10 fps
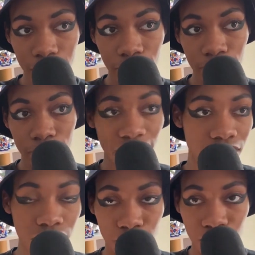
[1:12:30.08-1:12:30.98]

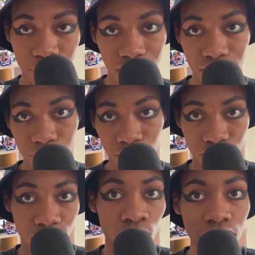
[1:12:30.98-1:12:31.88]
pages upon pages about the
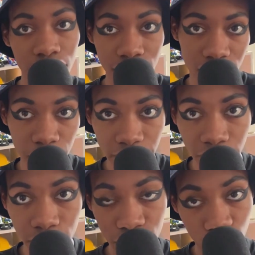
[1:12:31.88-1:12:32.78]
newest things coming
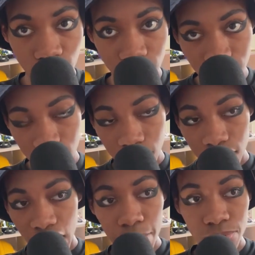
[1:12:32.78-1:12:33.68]
out, toys,
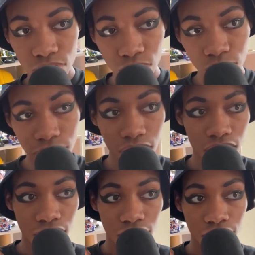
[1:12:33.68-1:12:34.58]
episodes,
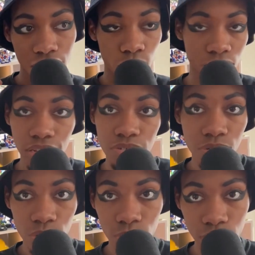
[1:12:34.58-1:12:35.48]
tokusatsu
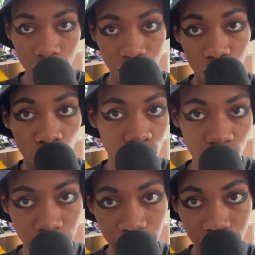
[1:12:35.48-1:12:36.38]
shows like
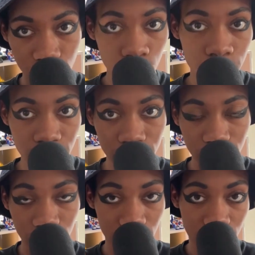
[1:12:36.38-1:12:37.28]
Ultraman, Super
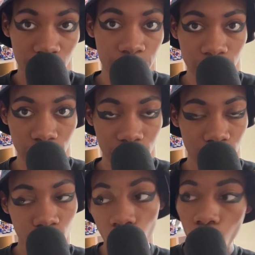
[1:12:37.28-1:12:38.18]
Sentai, Kamen Rider, they
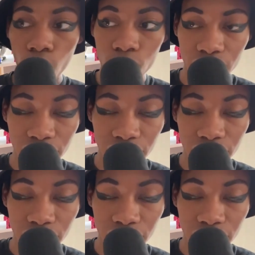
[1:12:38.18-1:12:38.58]
were all in